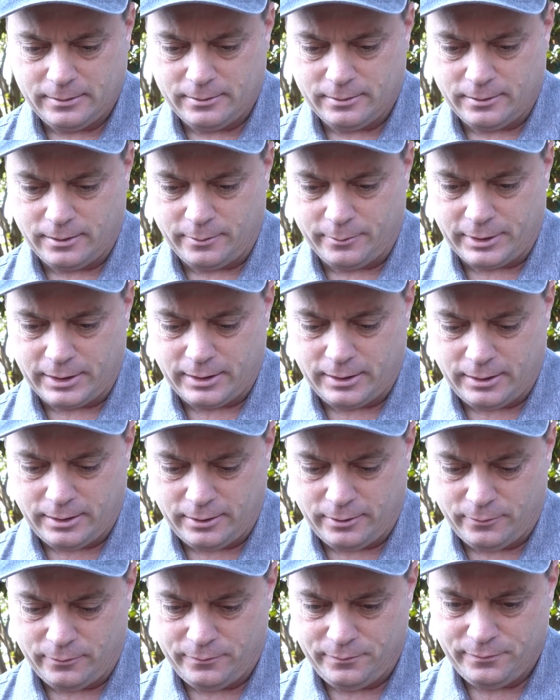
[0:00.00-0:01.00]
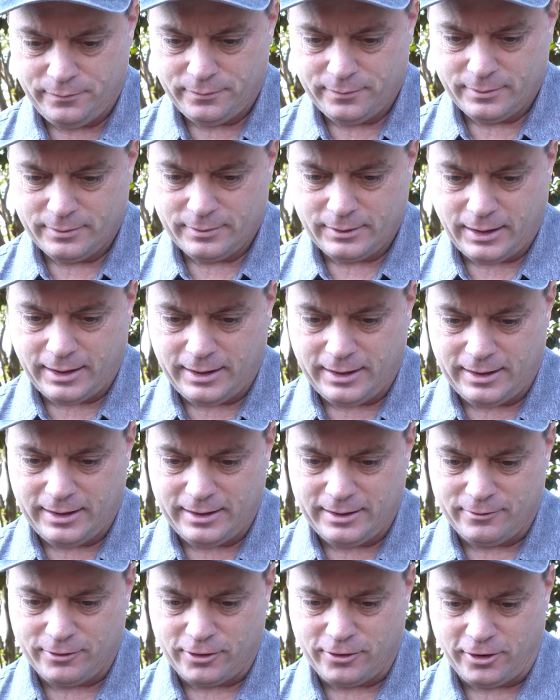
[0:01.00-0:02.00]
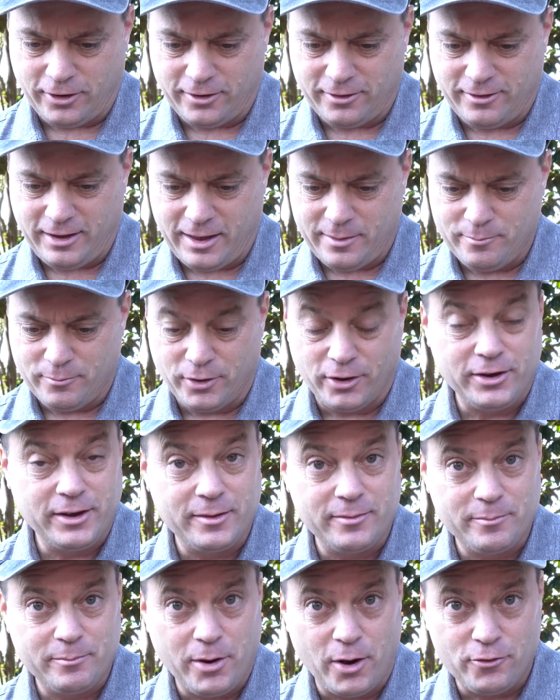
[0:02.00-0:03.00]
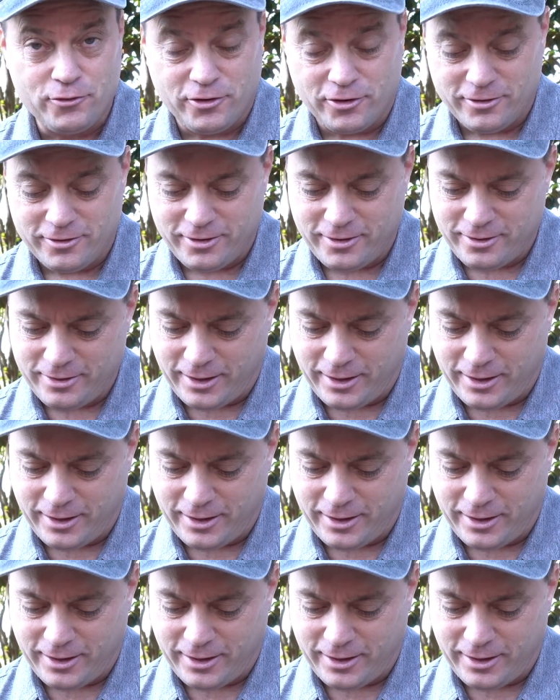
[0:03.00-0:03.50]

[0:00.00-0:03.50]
There we go. And return 10 brilliant poachers.